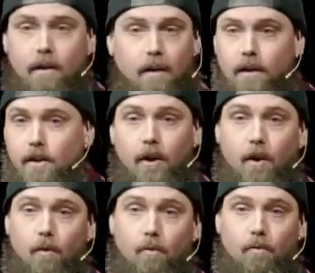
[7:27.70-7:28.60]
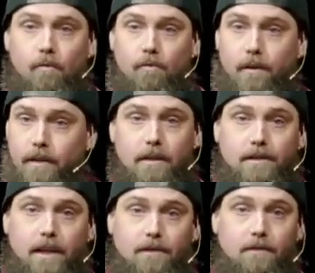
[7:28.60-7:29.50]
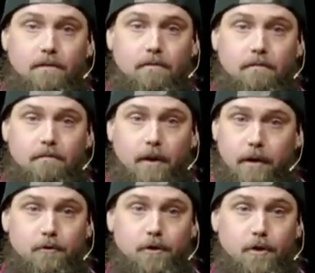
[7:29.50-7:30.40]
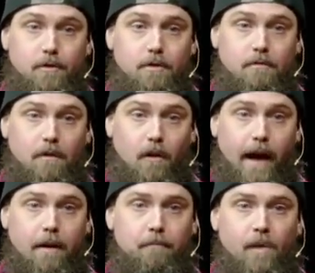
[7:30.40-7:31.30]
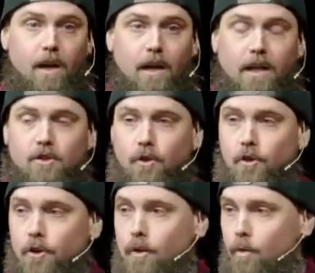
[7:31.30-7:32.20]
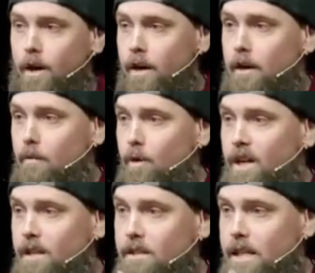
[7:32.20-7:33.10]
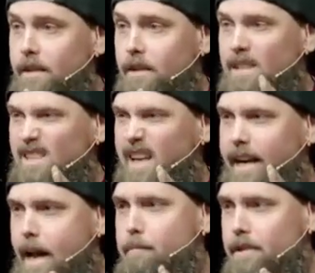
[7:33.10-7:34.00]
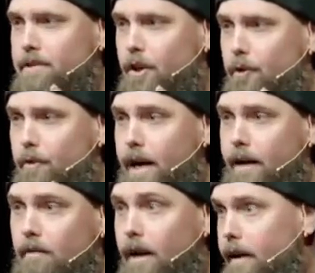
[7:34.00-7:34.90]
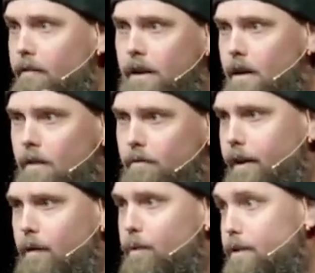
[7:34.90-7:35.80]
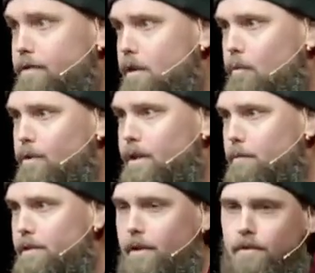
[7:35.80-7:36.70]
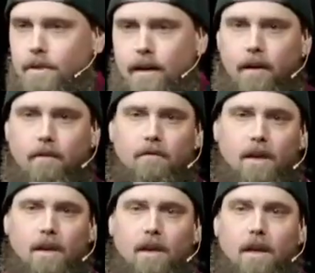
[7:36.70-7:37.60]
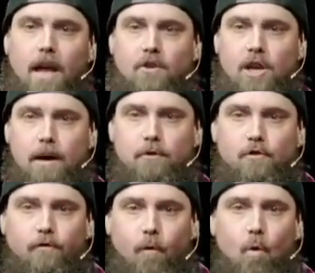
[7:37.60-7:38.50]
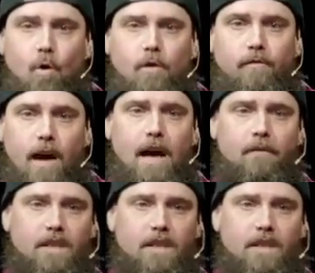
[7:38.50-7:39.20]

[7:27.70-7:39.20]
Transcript: you know, the Philistines, they're introduced, okay? And so we're gonna see this as like an episode, right? Or like, you know, one of the Star Wars episodes, I don't know. Chapters 4, 5, and